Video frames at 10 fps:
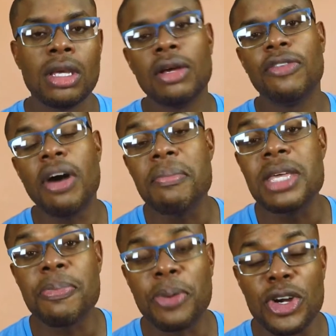For
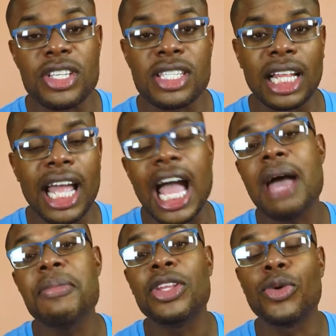me personally,
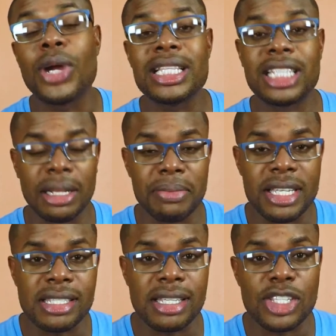I'm in the rental
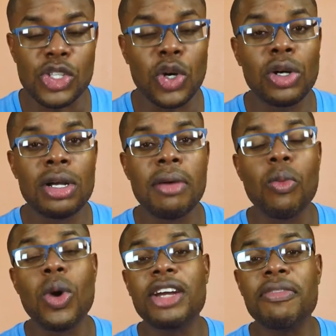business, so
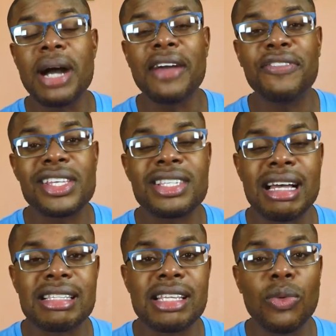one of my fixed
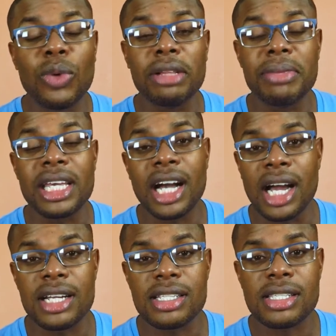assets will be
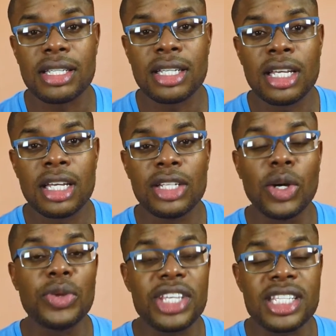cars.
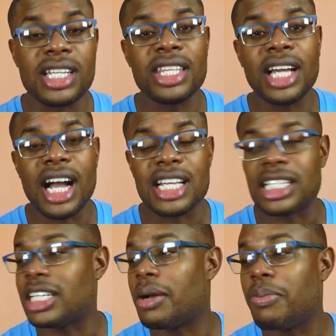Now, these are the cars
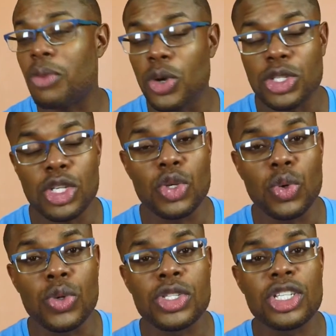that I'm going to
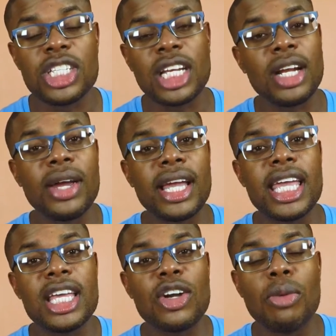use to generate
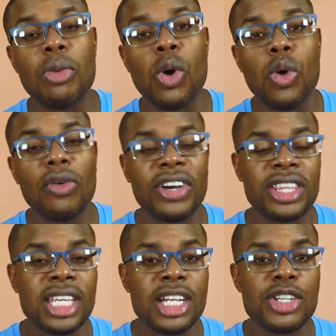income over
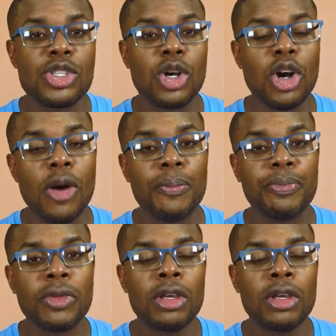the years to come.